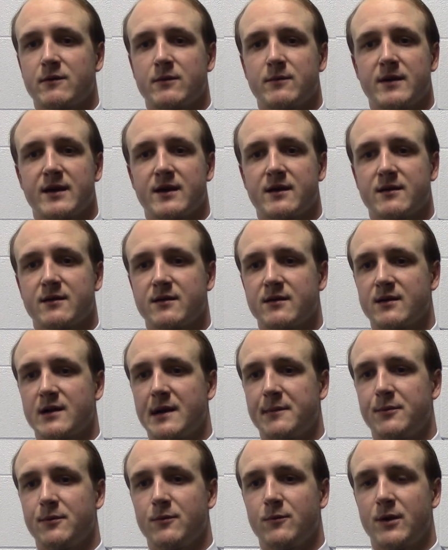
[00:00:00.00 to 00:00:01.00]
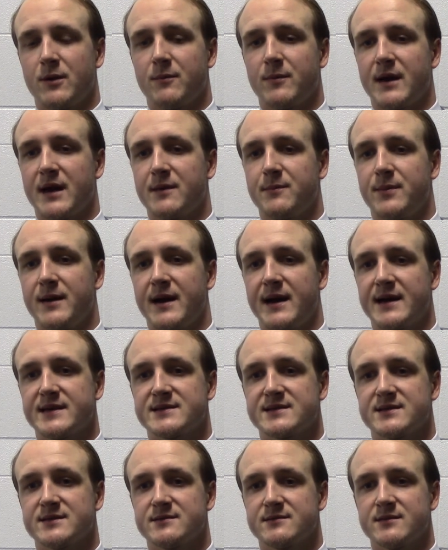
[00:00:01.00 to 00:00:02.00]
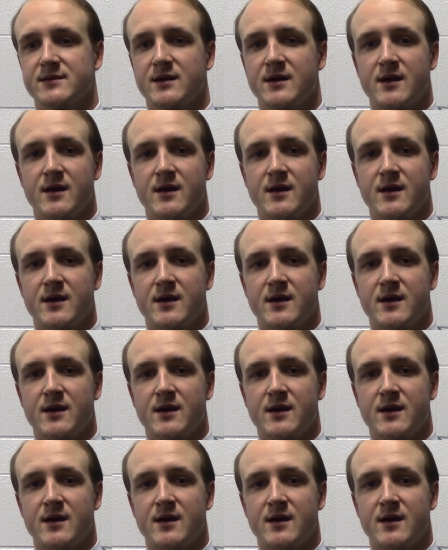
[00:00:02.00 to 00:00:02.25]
We make a couple one bad pass and